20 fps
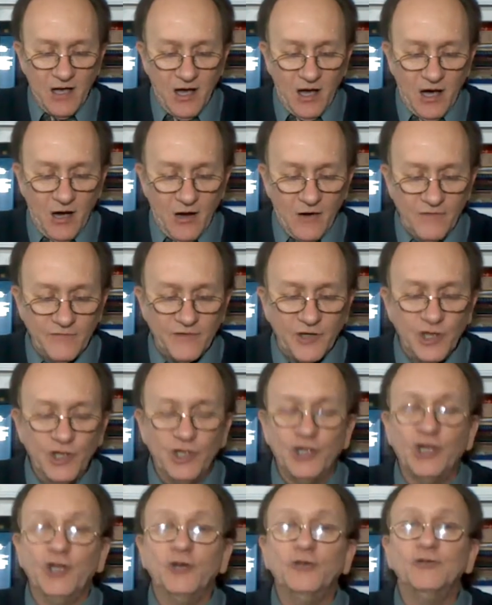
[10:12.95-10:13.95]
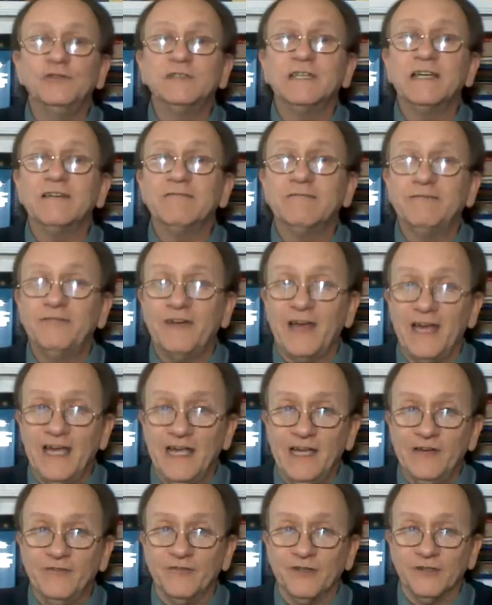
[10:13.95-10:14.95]
of losing
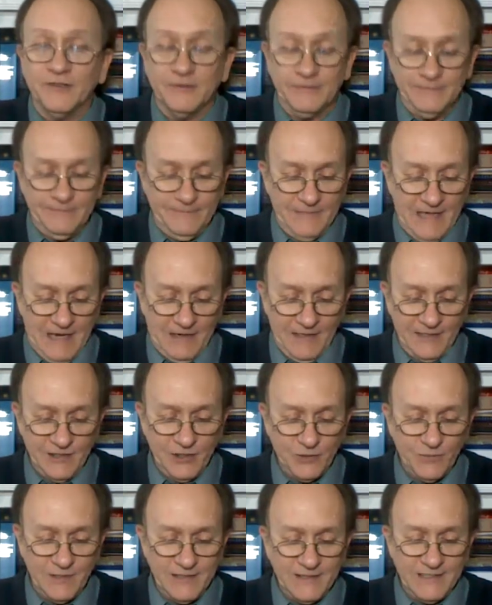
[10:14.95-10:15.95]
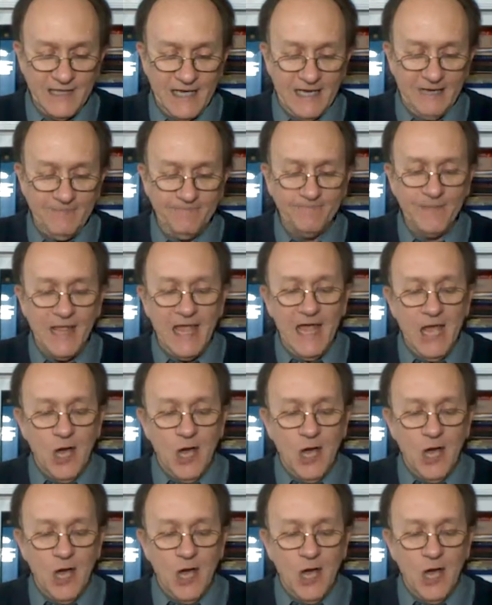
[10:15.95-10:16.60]
favor. Now listen to what's said.